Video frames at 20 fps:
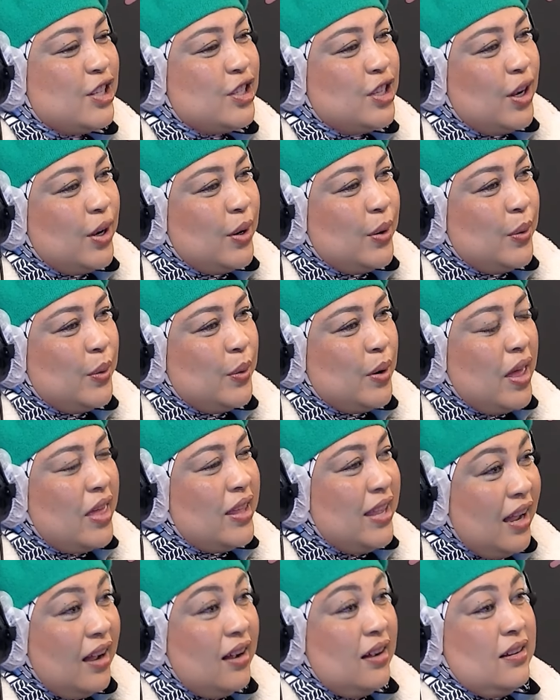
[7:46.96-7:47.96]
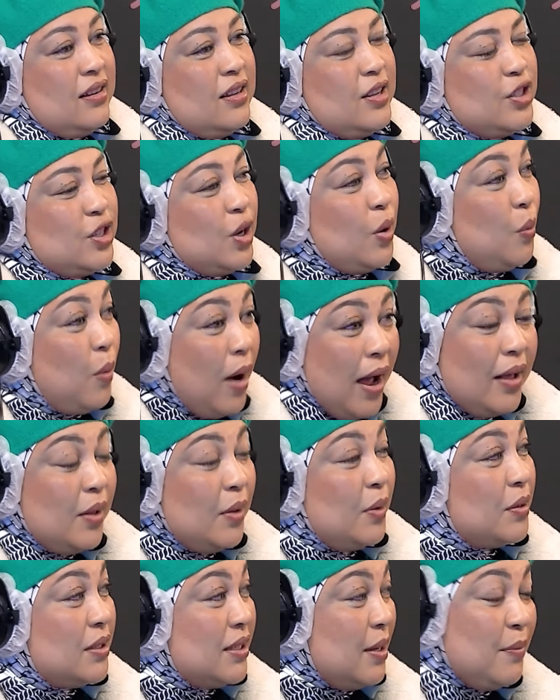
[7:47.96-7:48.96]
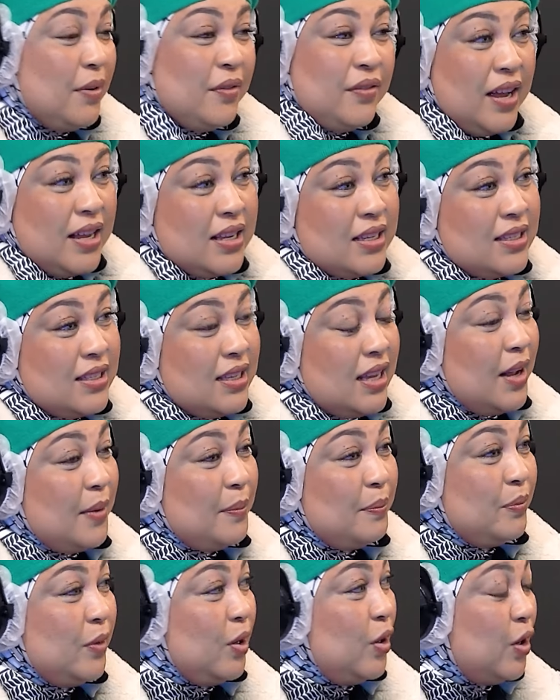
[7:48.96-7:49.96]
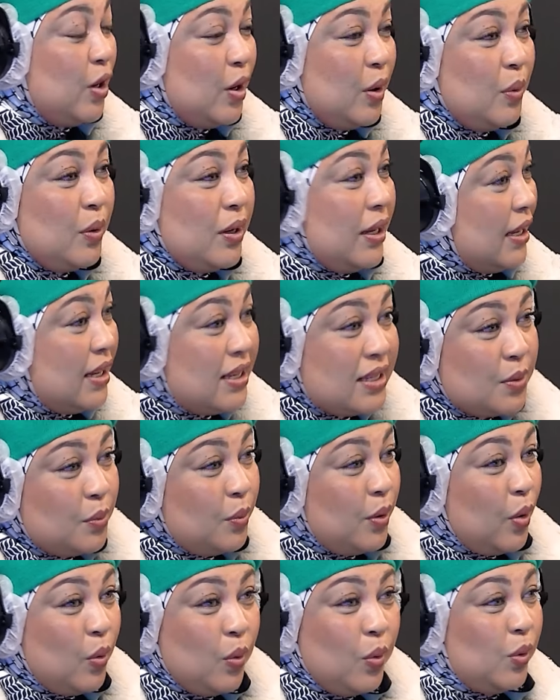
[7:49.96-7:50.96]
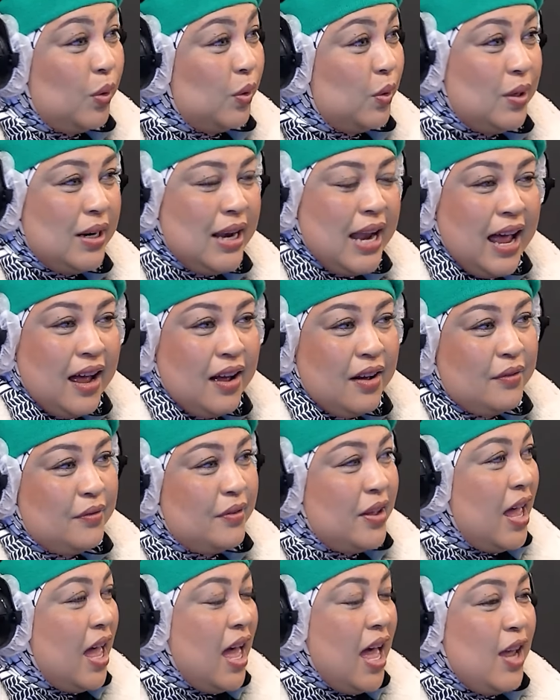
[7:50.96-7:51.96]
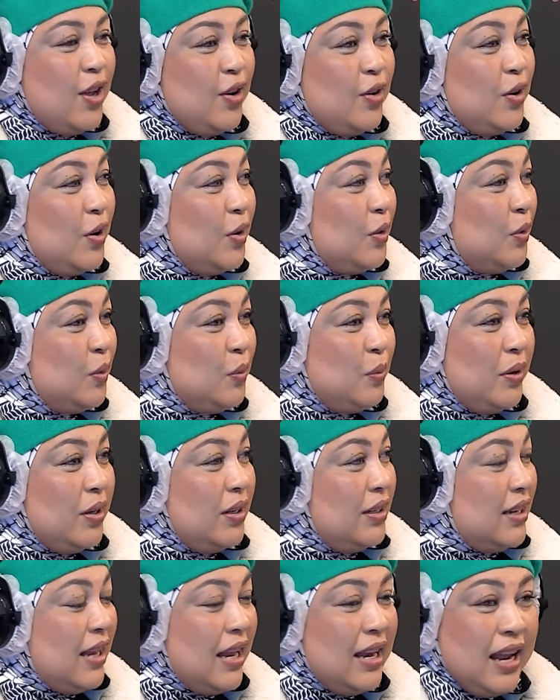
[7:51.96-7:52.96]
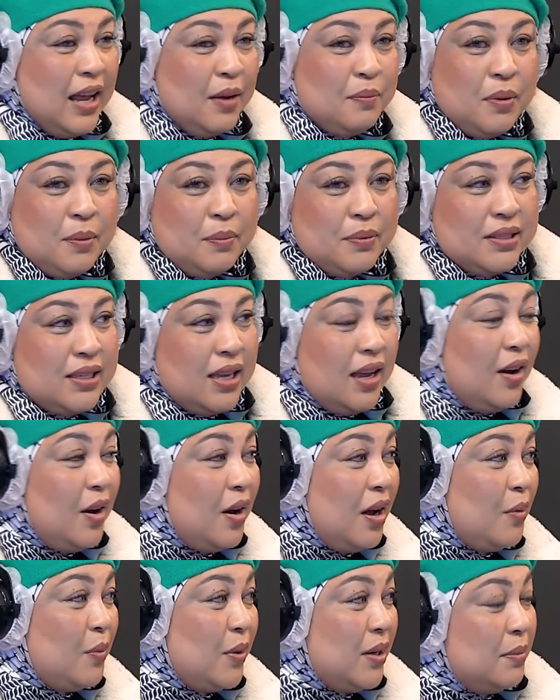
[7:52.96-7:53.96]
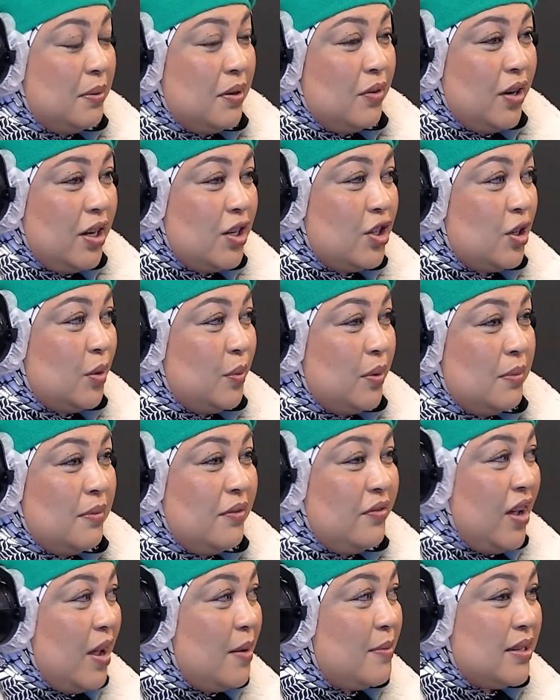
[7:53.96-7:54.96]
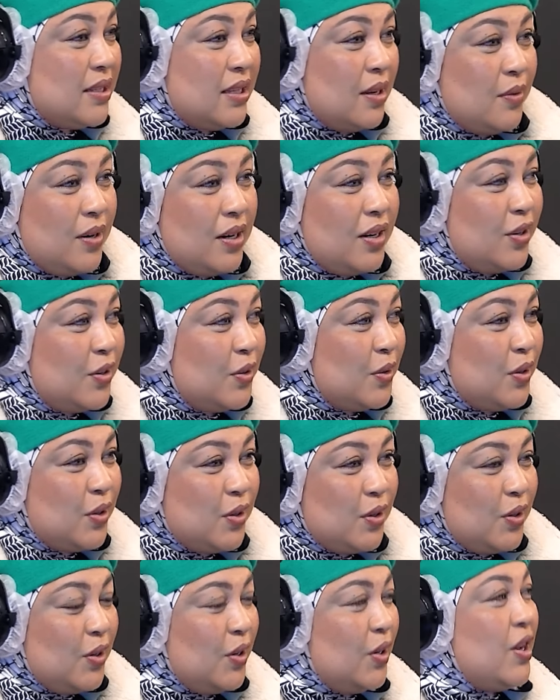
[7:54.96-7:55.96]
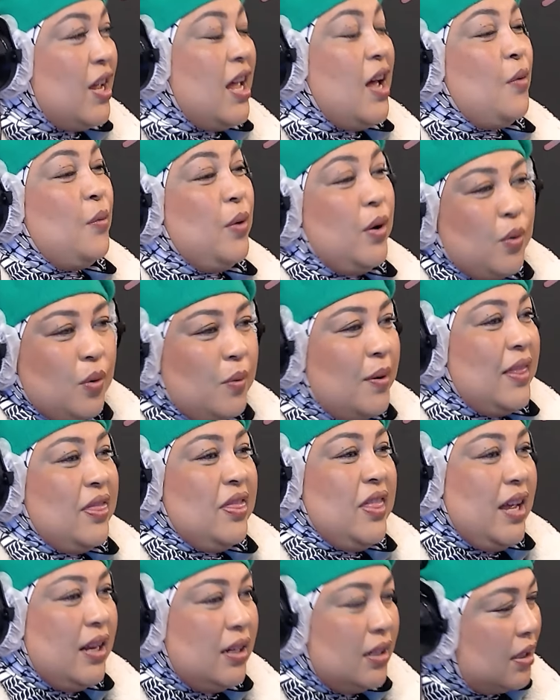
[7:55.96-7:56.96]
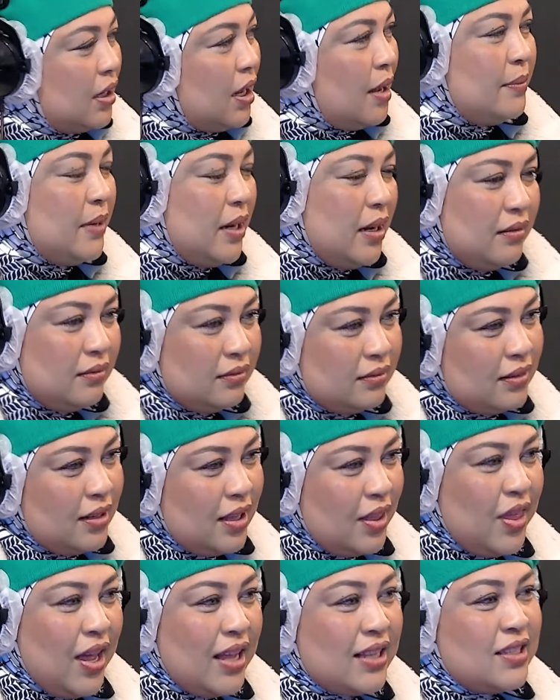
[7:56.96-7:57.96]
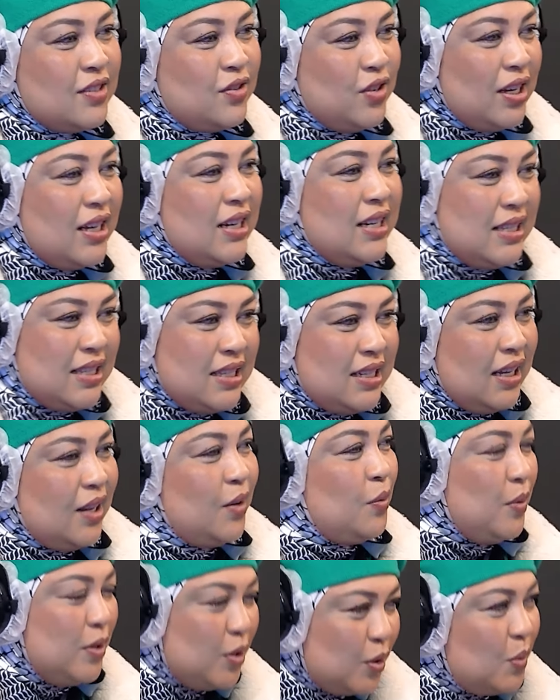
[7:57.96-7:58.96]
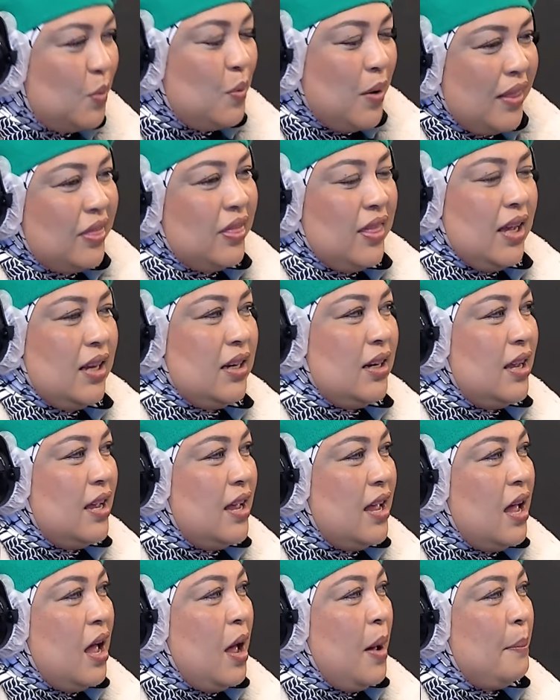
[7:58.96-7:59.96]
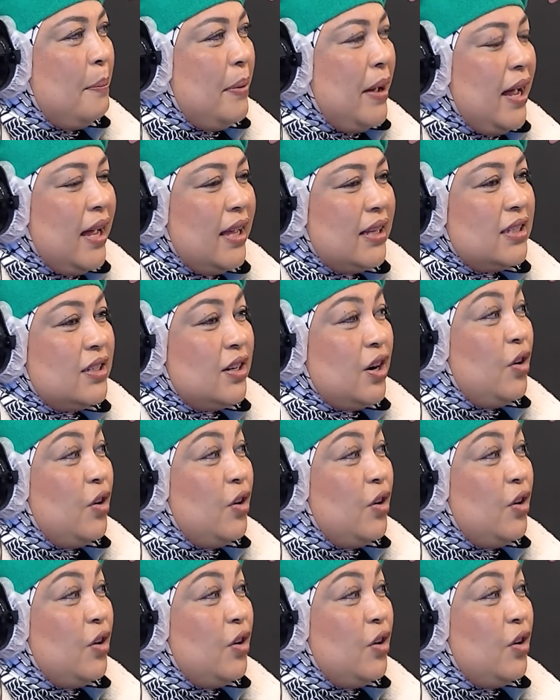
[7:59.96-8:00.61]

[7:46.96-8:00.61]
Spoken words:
So, yeah. So while some of us, you know, yes, we all would love, you know, we like people say, oh, I want to be rich. I want to be famous. I want to do. We all want that. Come now. And that's realistic. We do want that. But